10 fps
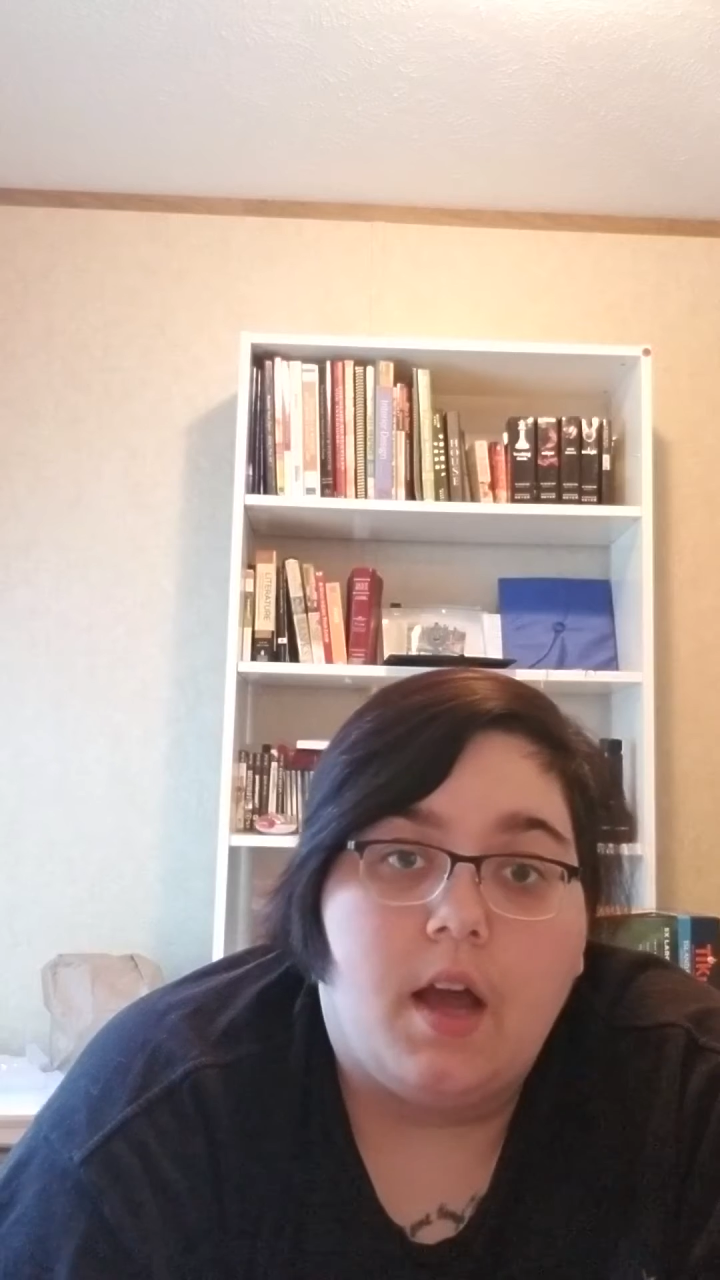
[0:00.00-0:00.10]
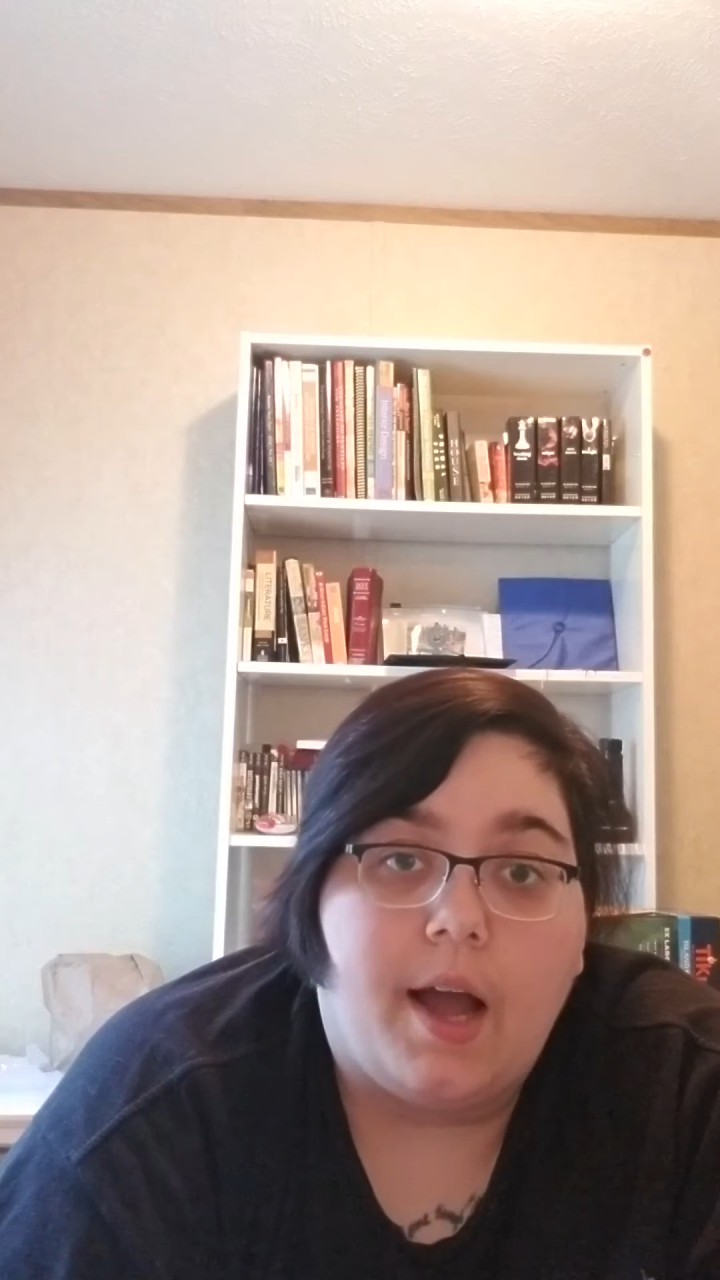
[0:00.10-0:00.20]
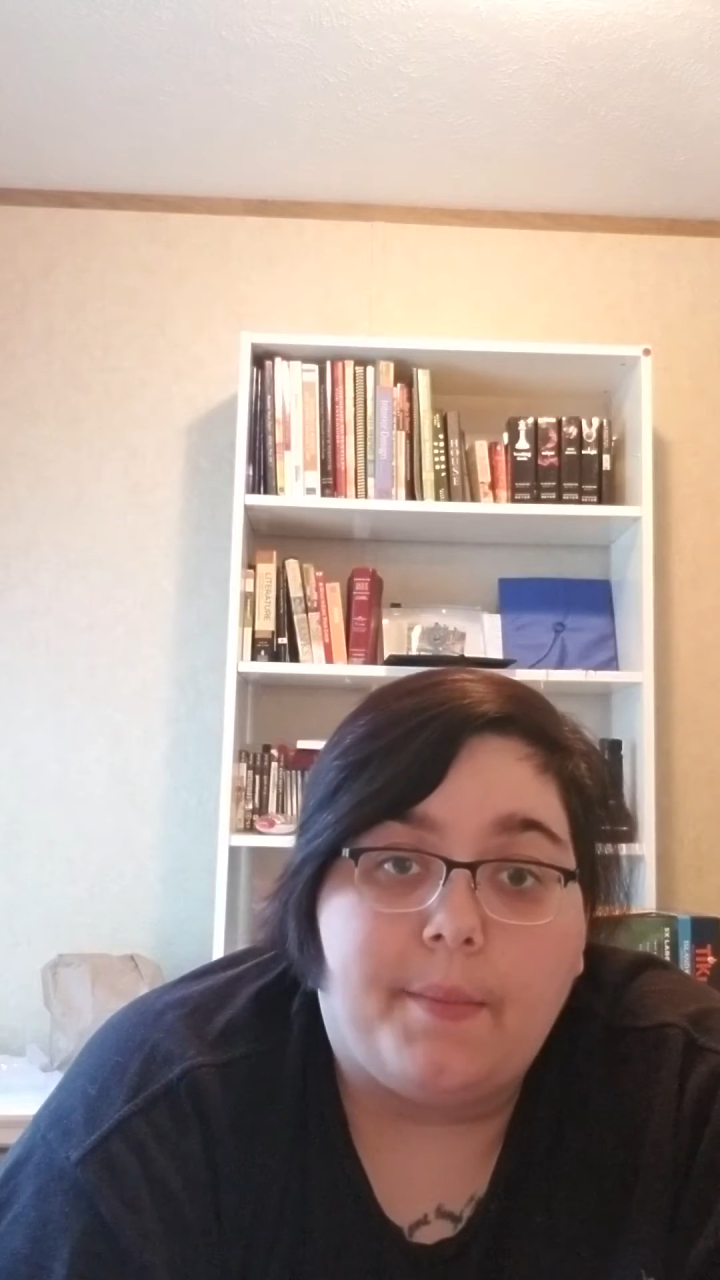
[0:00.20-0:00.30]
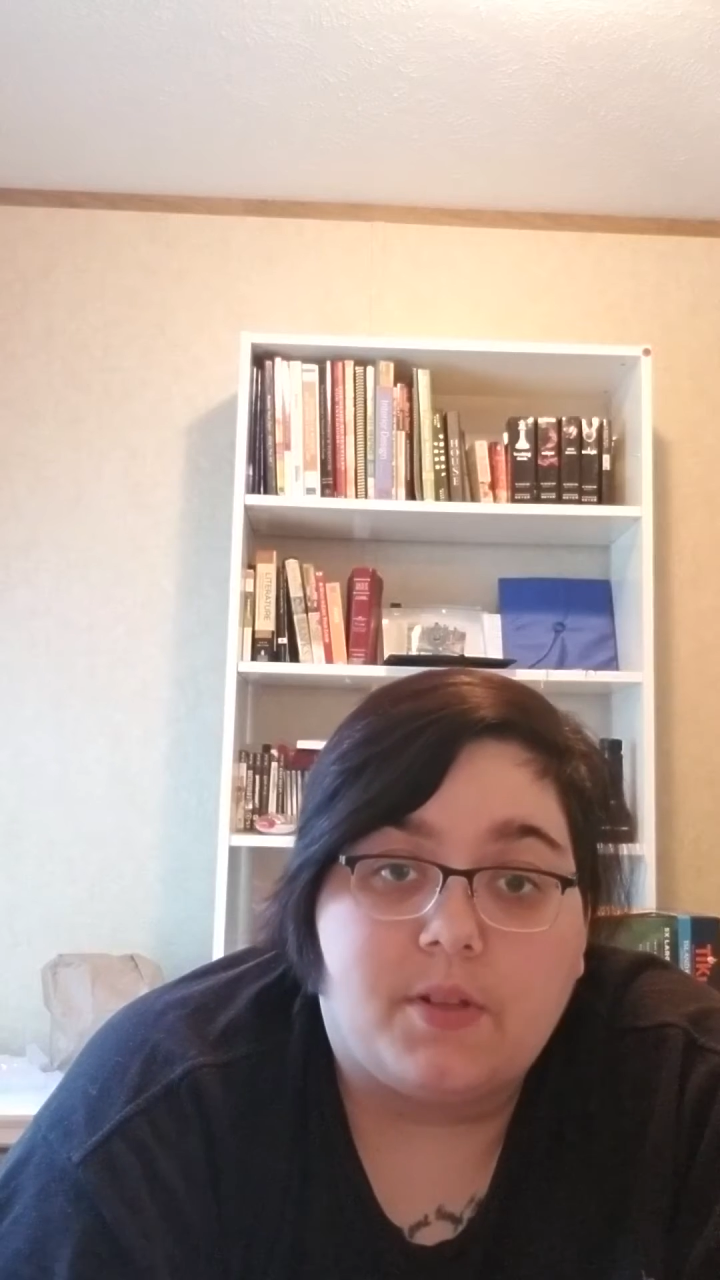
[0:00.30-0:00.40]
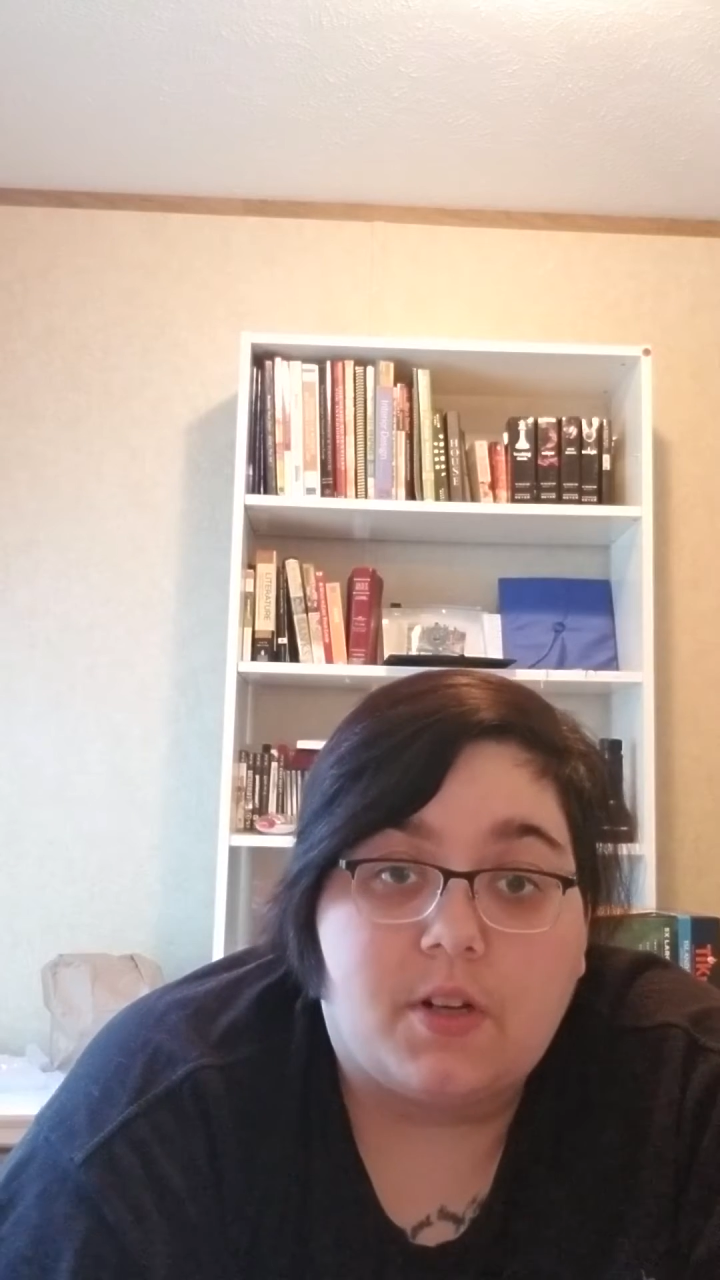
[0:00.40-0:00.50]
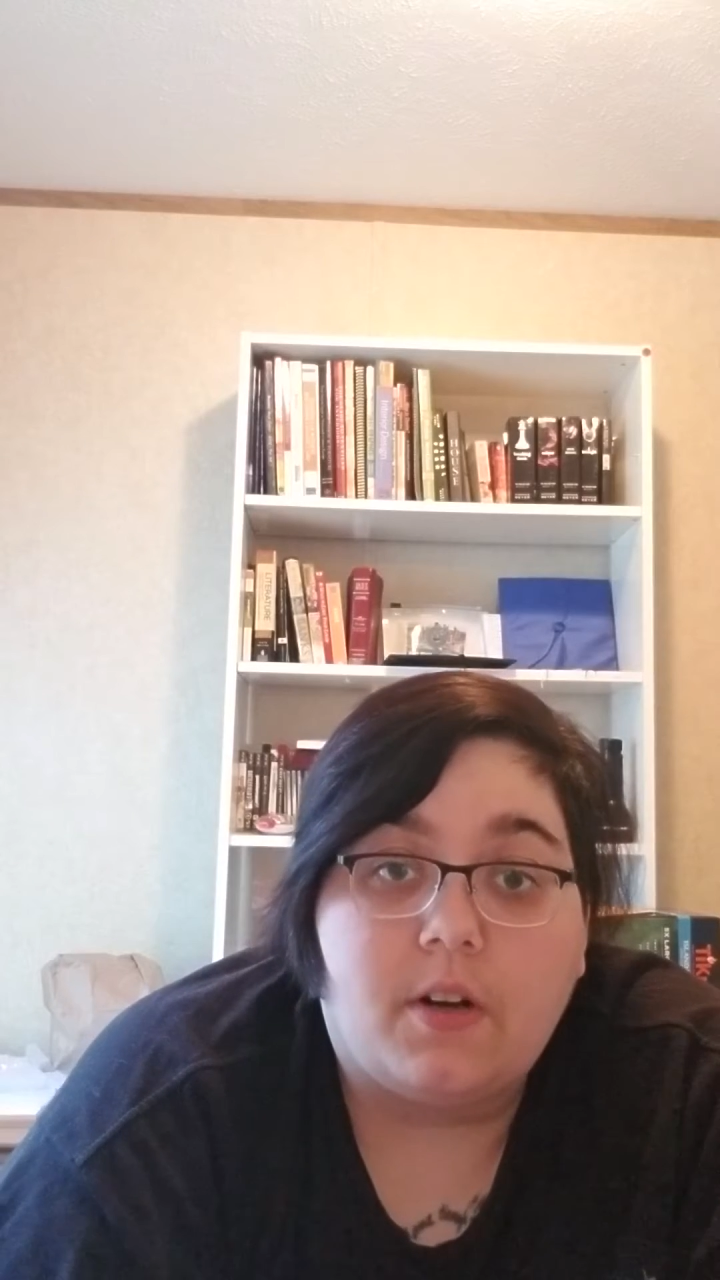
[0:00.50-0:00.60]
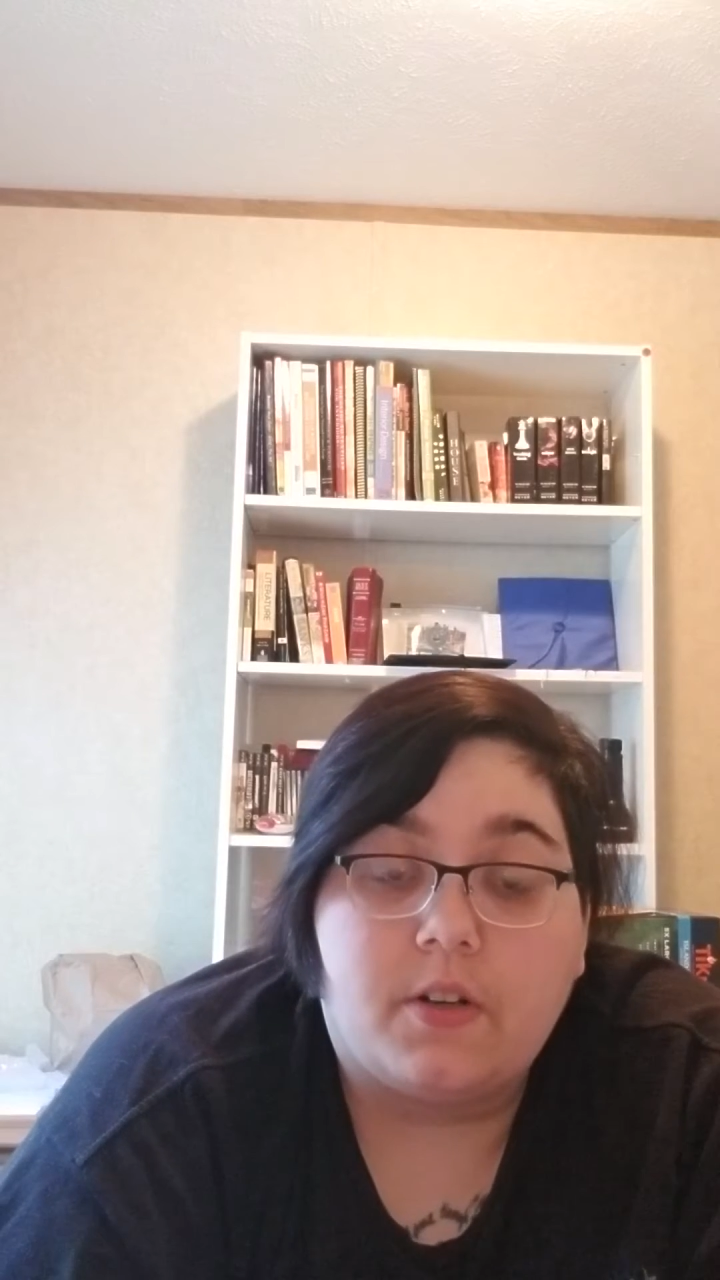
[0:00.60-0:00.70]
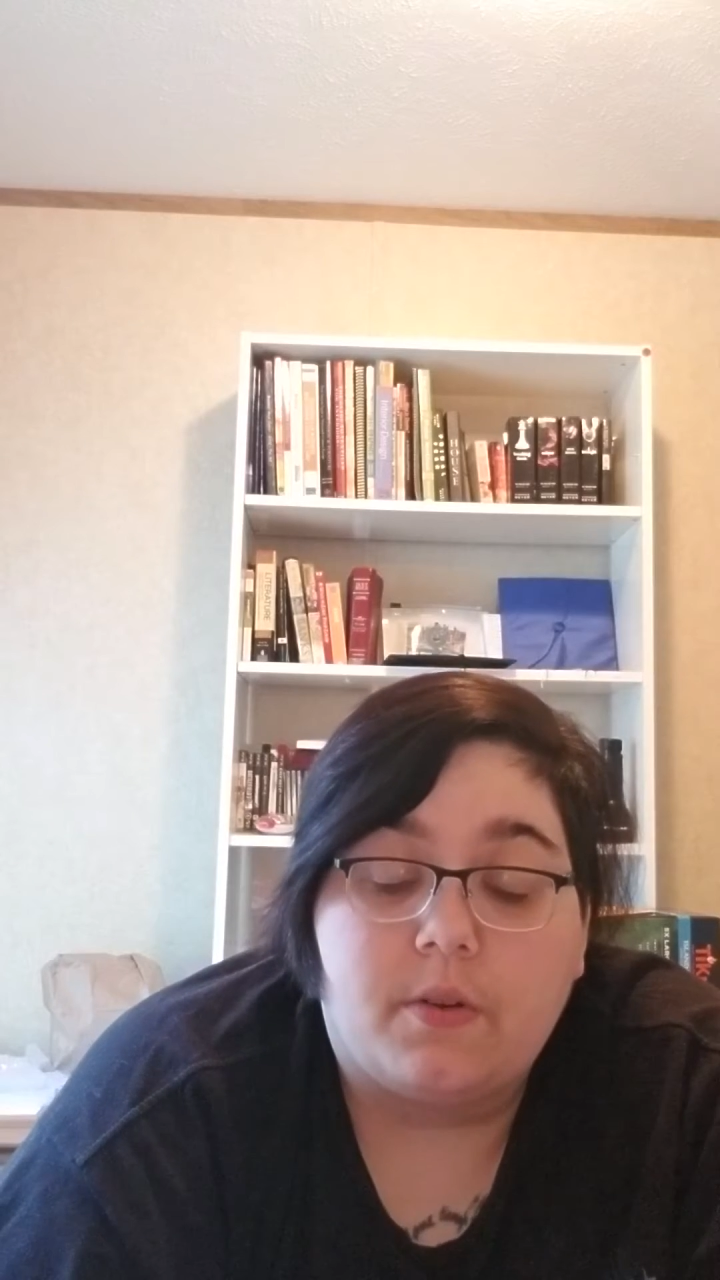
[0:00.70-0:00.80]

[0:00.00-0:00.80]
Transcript: I'm gonna start